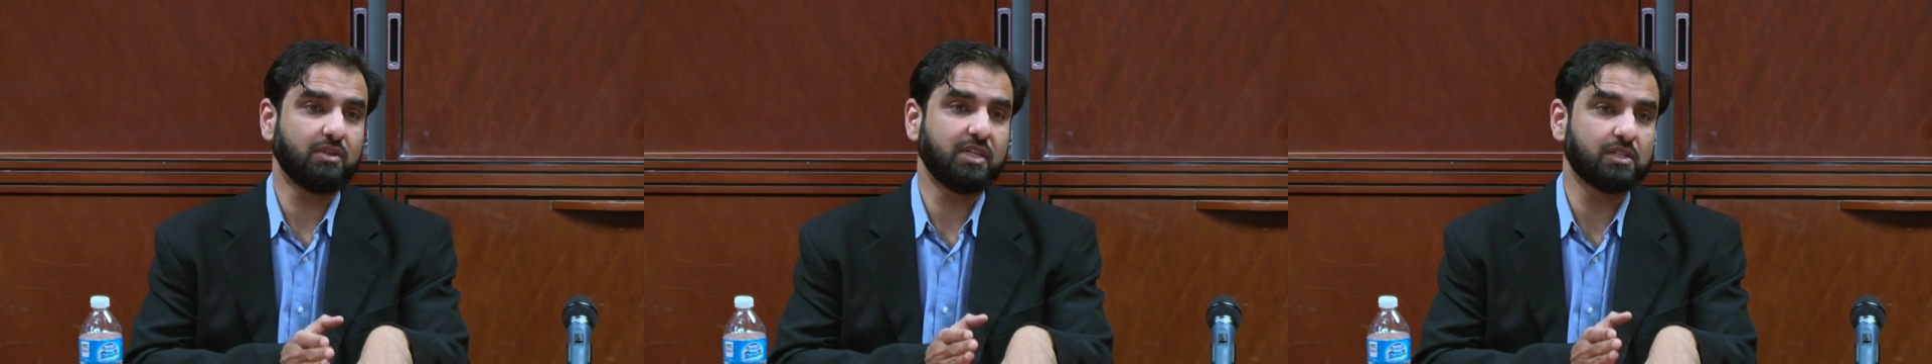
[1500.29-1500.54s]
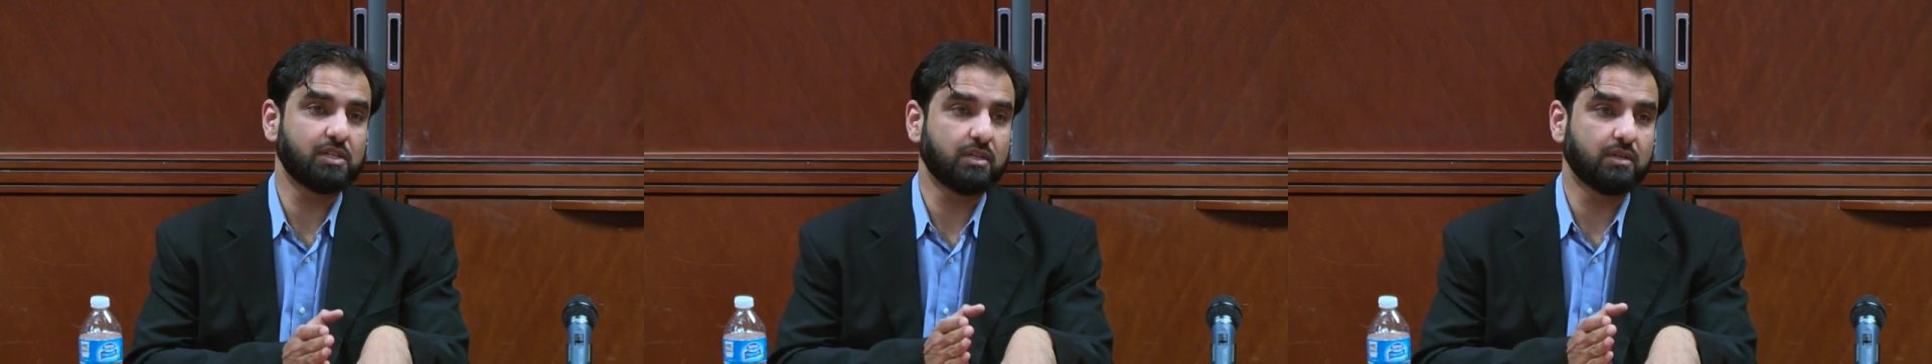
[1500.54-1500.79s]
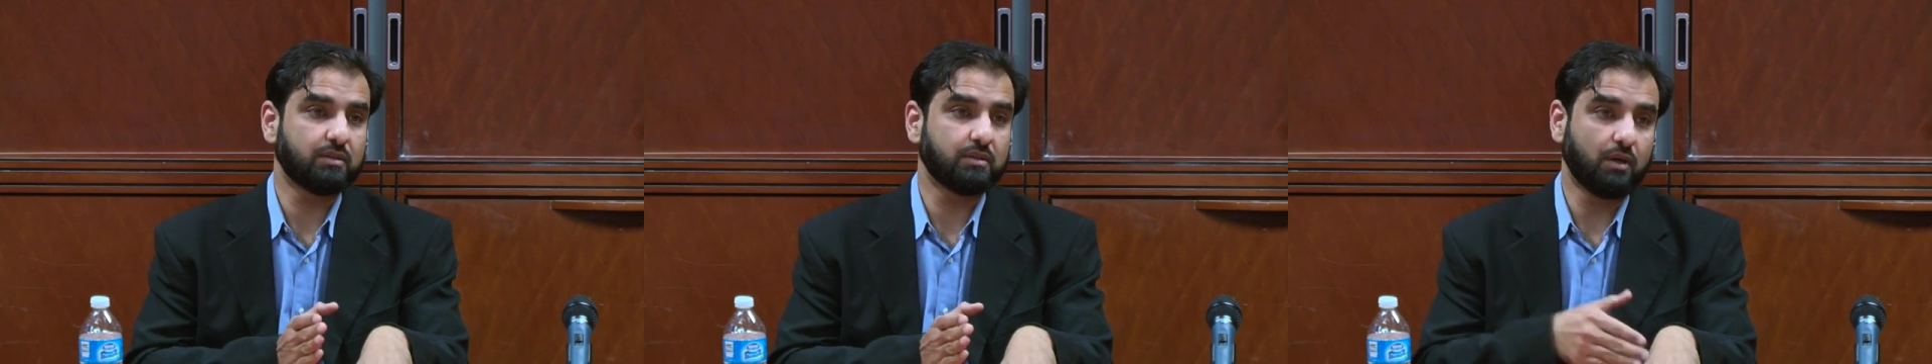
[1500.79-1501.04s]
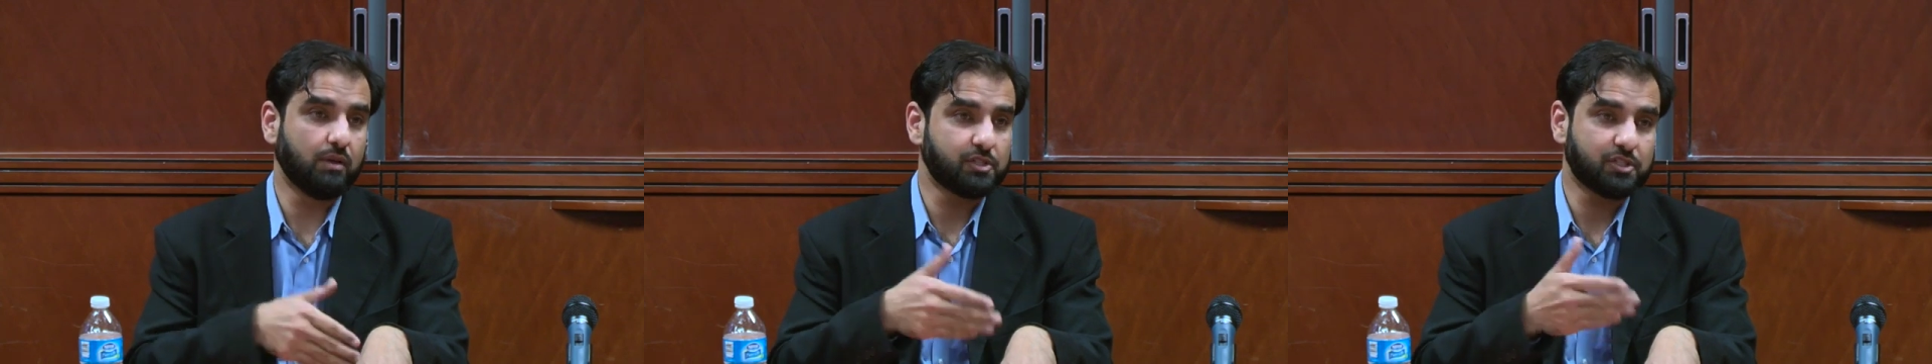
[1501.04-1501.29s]
only
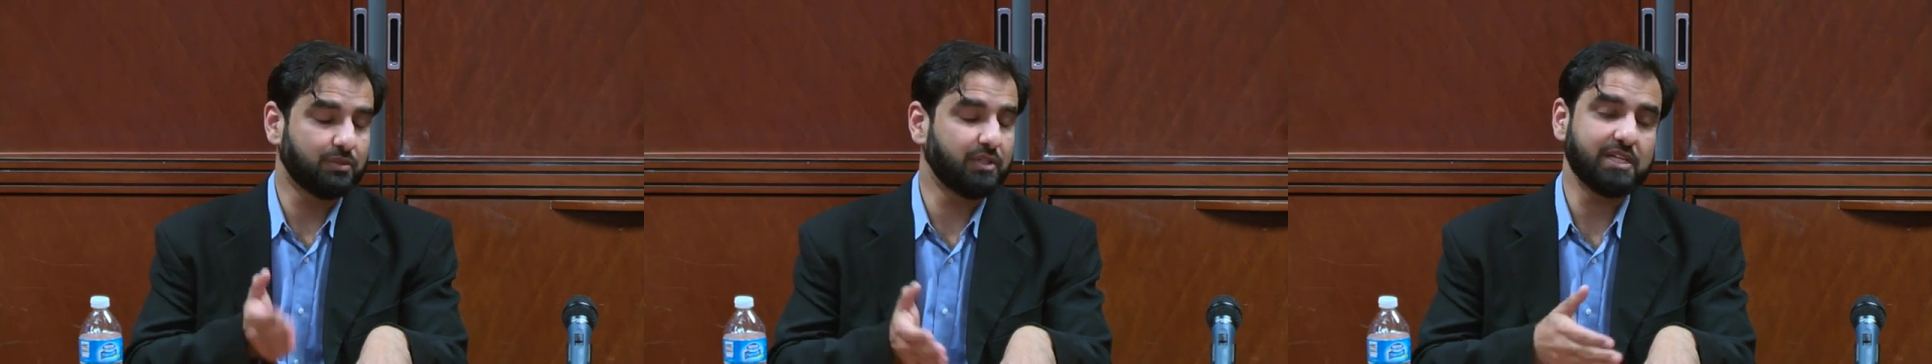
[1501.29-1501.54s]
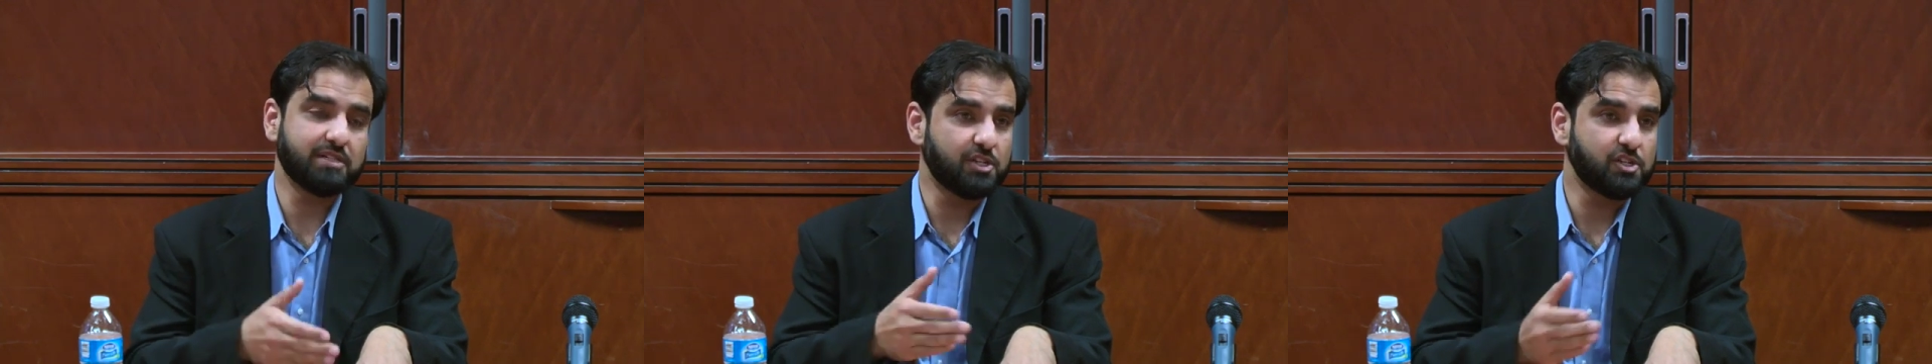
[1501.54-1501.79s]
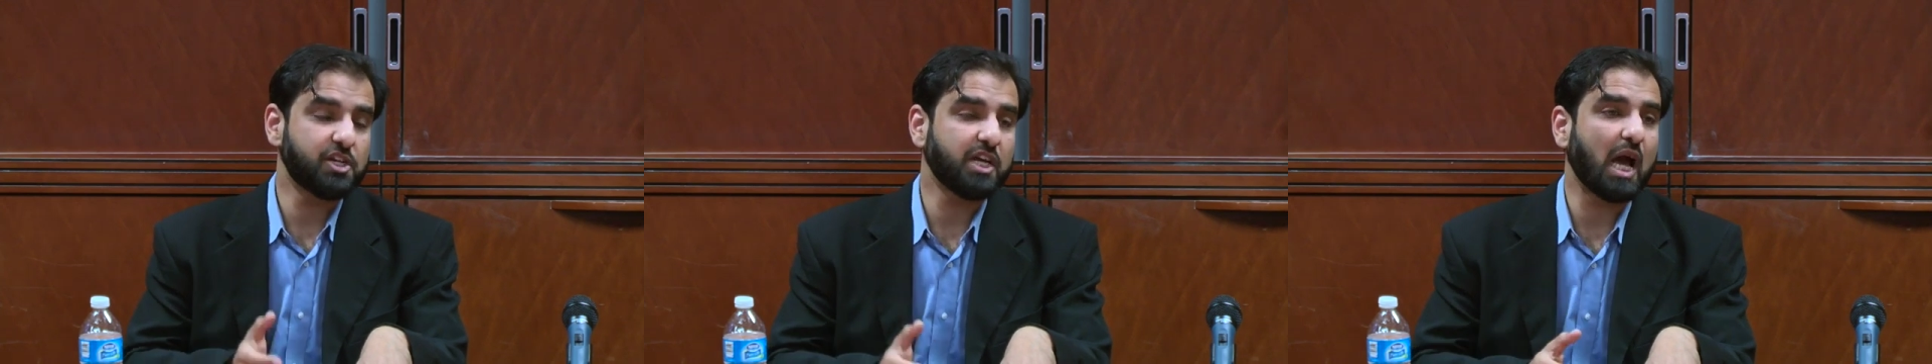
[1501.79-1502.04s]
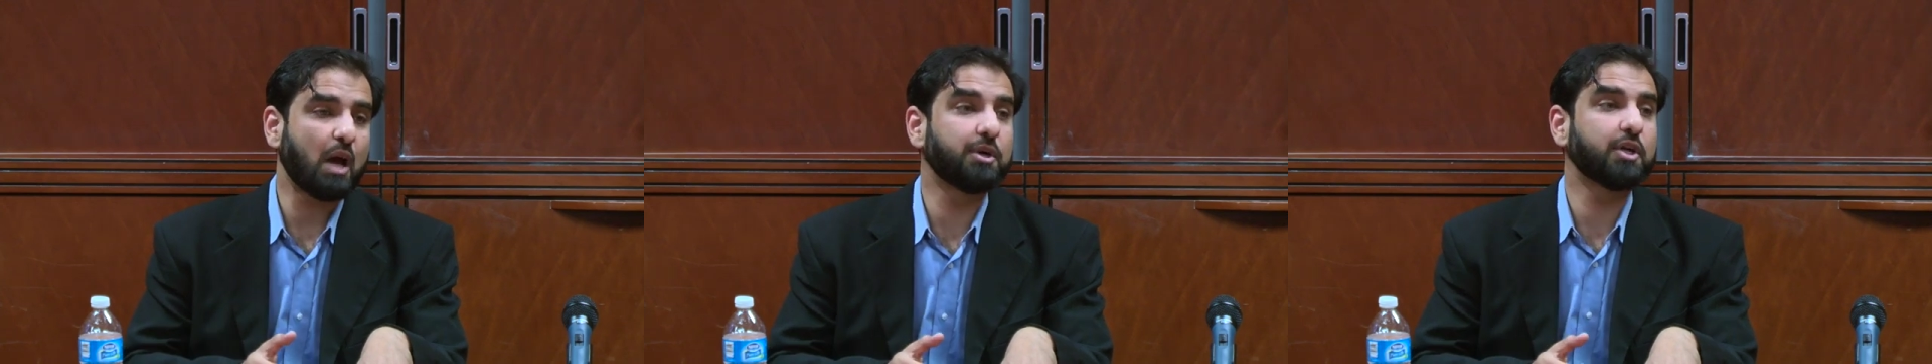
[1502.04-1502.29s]
all Sunnis and Shia,